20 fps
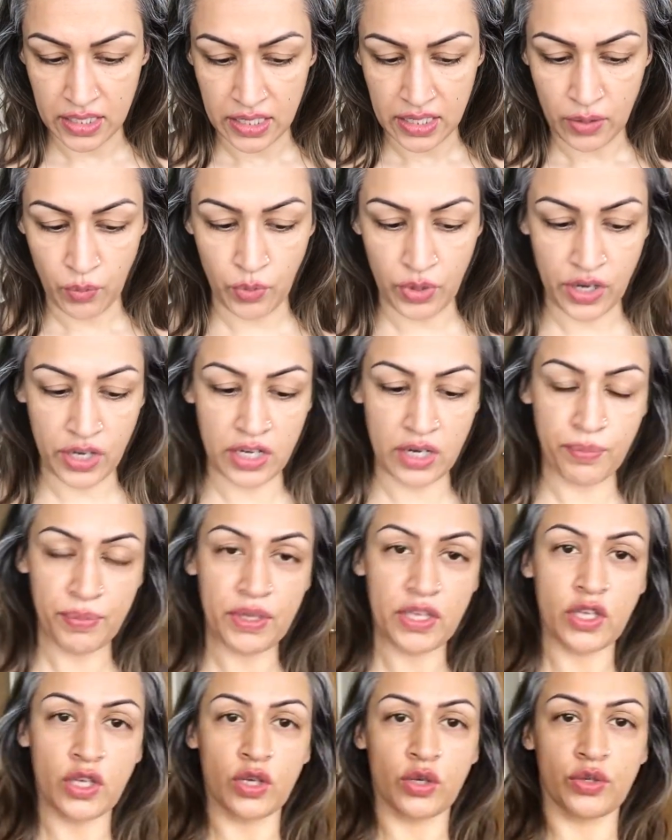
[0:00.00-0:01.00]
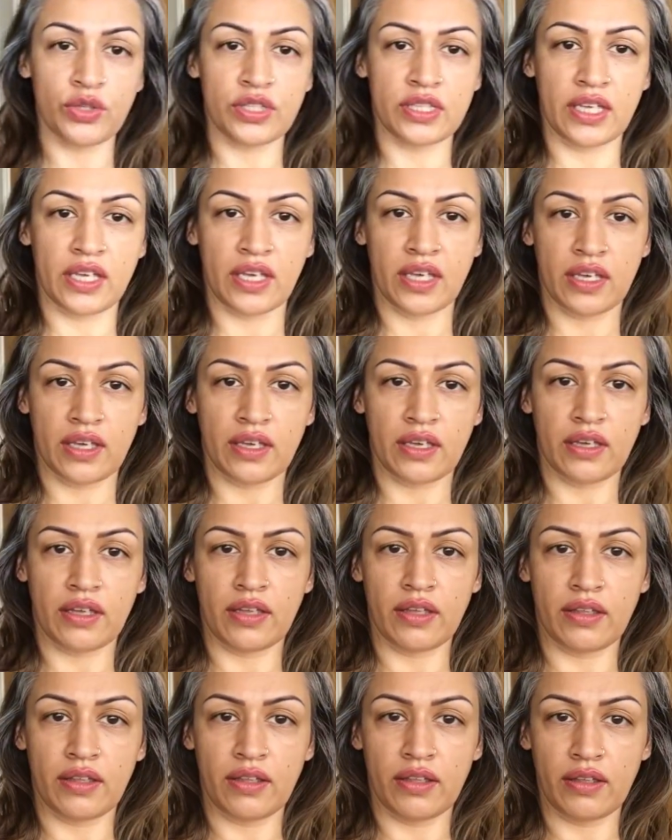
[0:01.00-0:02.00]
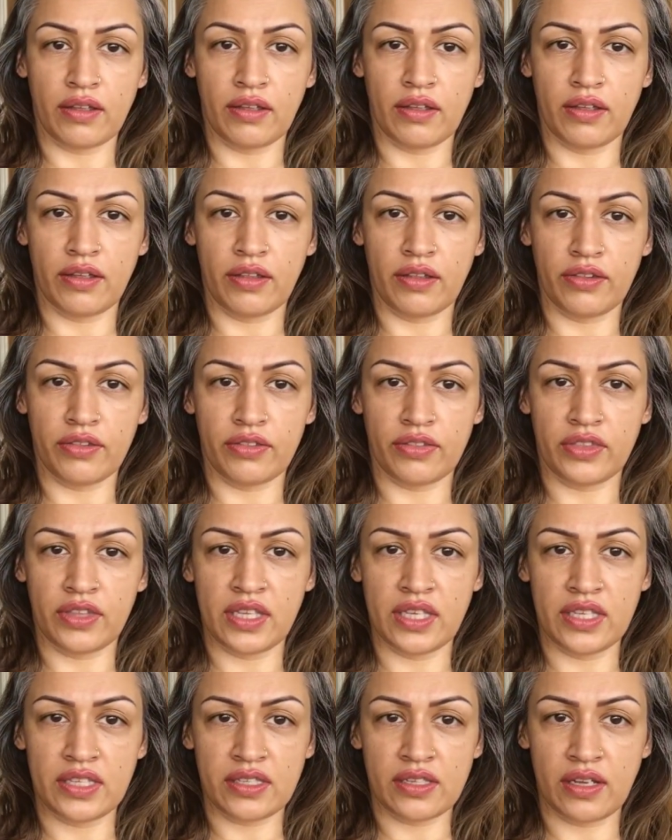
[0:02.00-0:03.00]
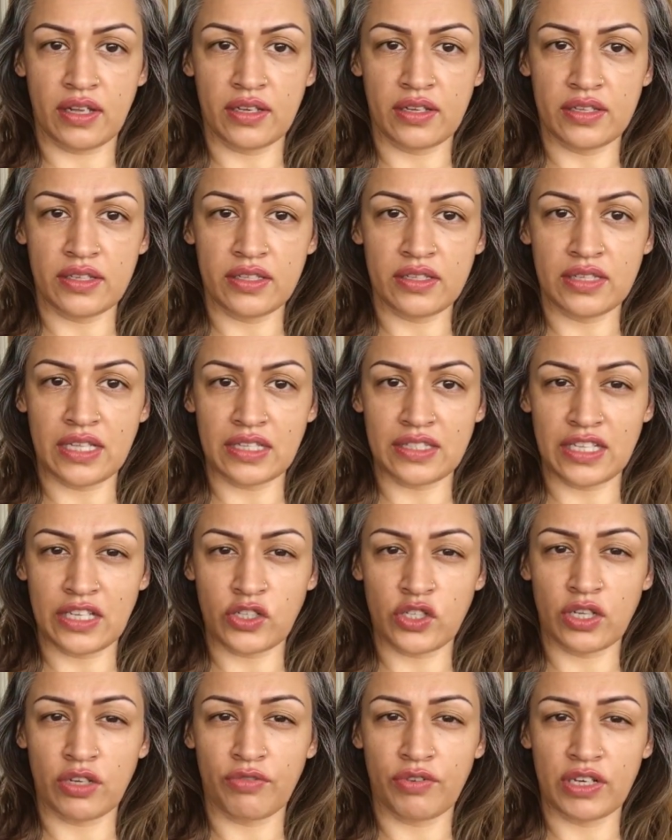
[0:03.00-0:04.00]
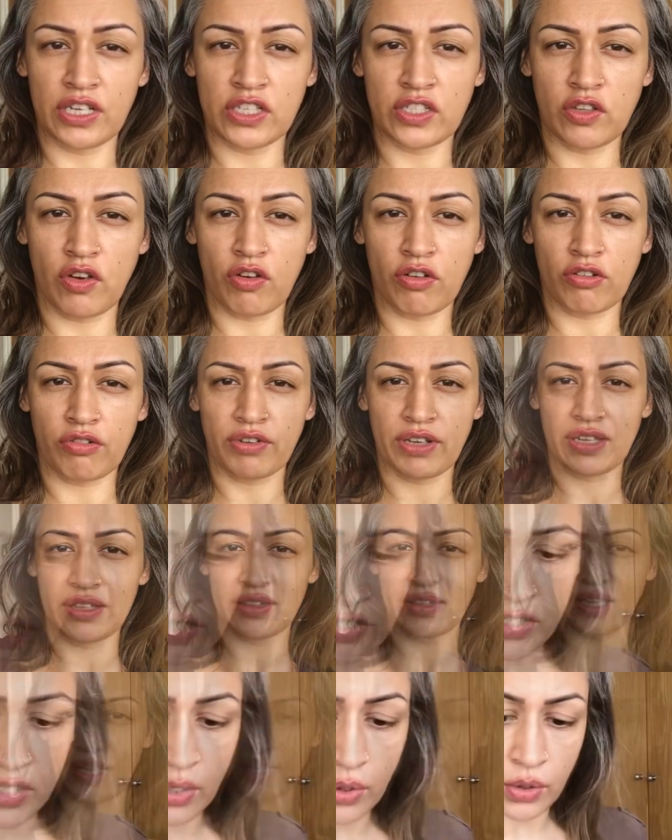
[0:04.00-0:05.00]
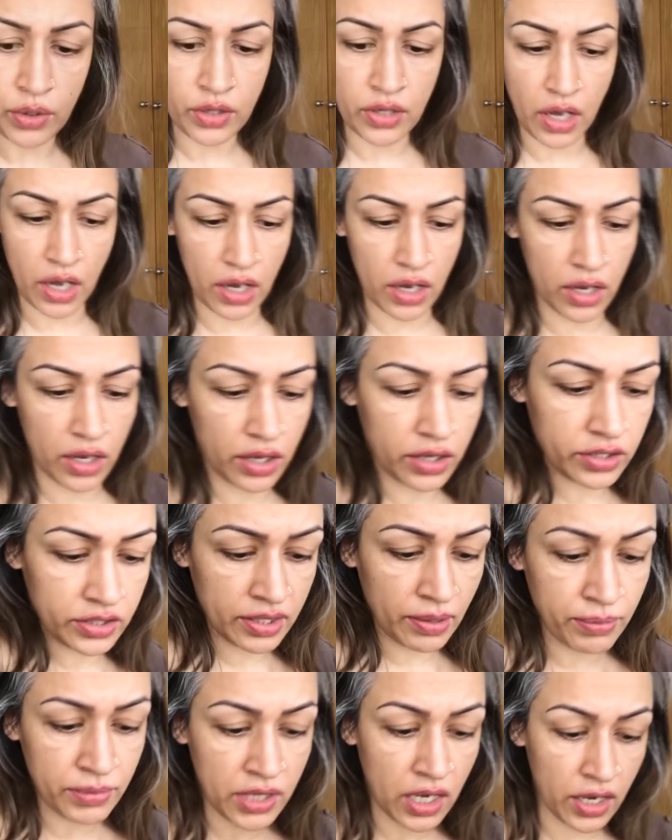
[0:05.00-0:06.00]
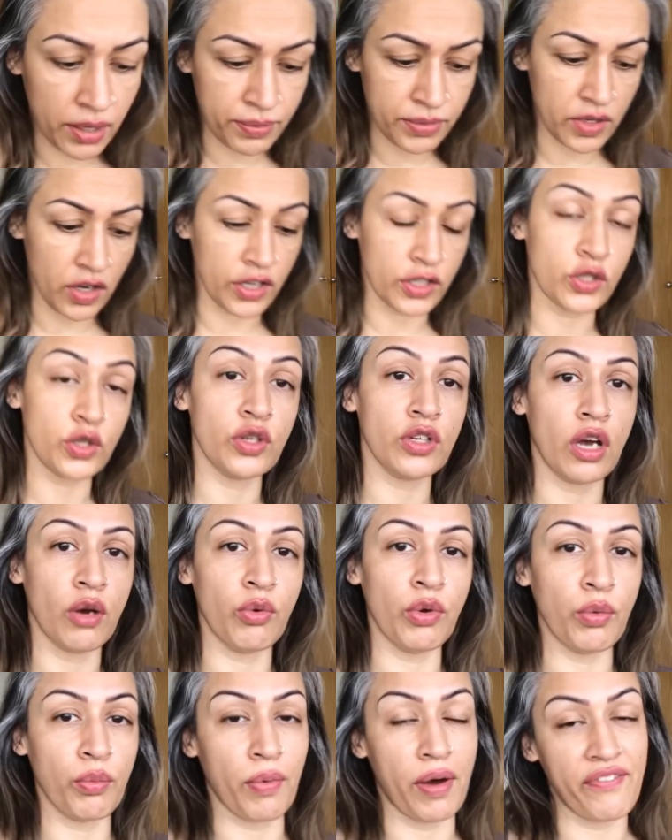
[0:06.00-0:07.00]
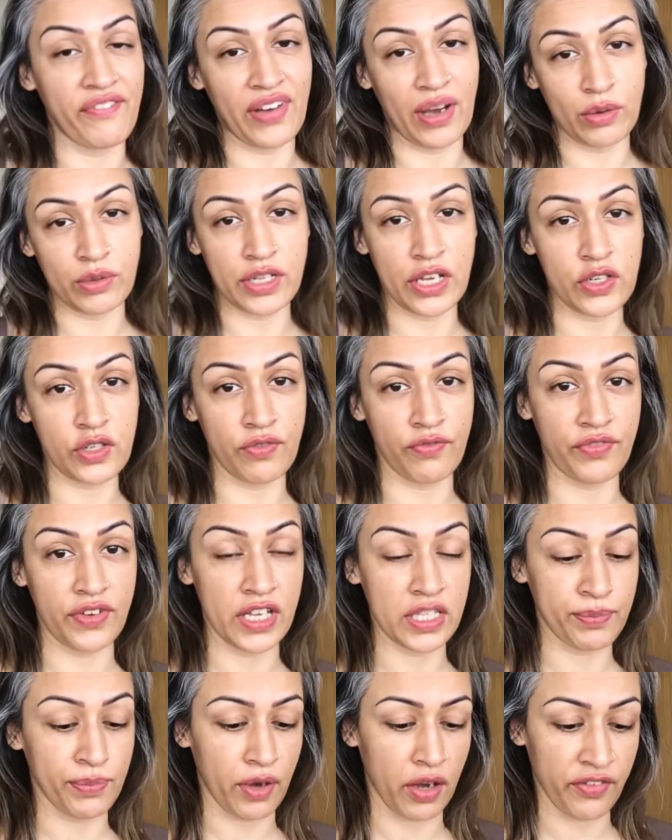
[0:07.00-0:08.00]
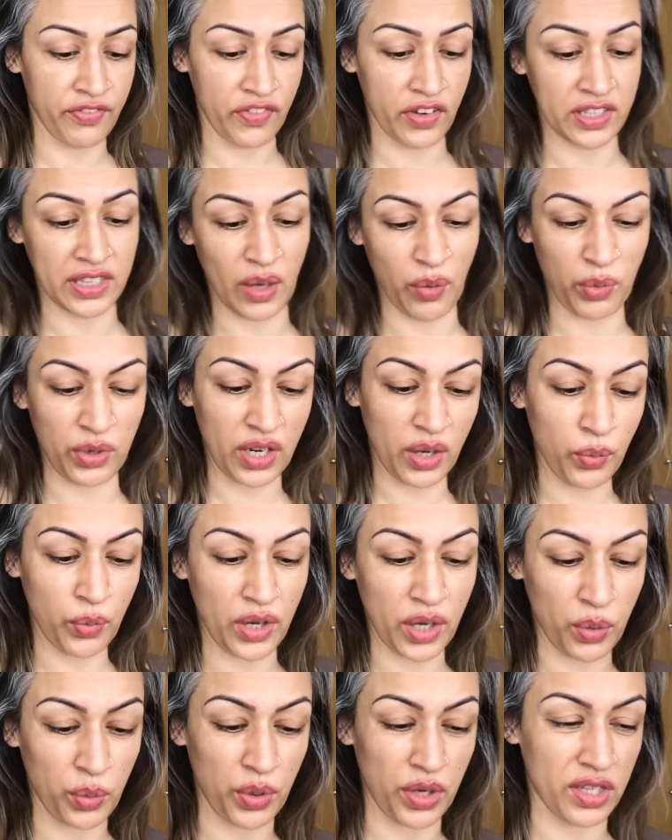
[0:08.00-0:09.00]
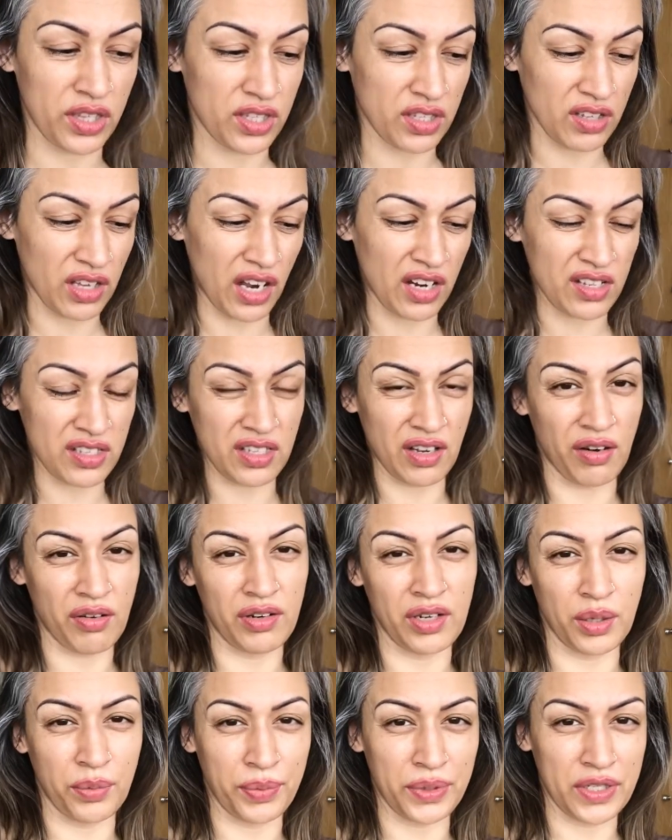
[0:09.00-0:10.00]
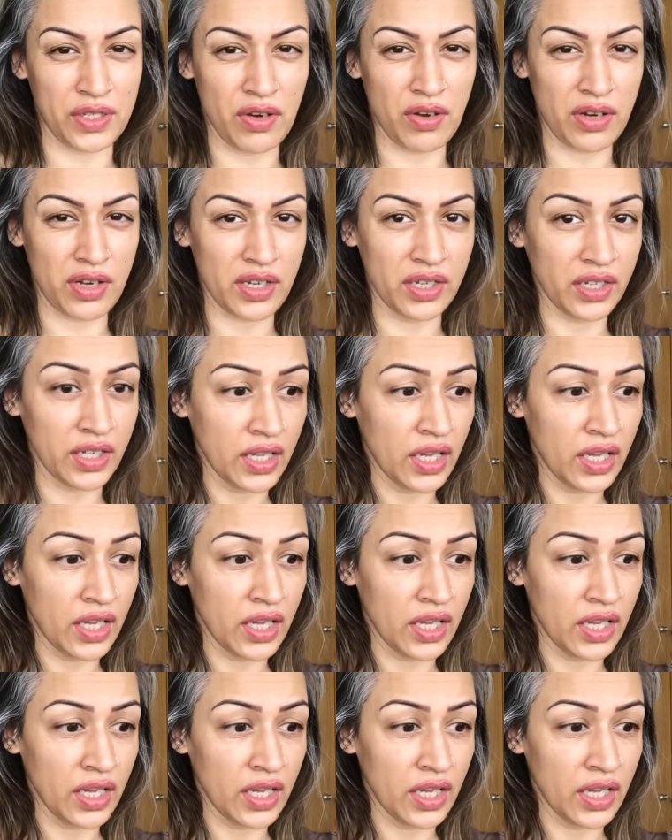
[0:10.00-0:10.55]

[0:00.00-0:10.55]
we're going to be using these colours. That's actually a really dark green there. So sometimes I do go in with my foundation first, but I find that when I work with colours that are a little bit darker,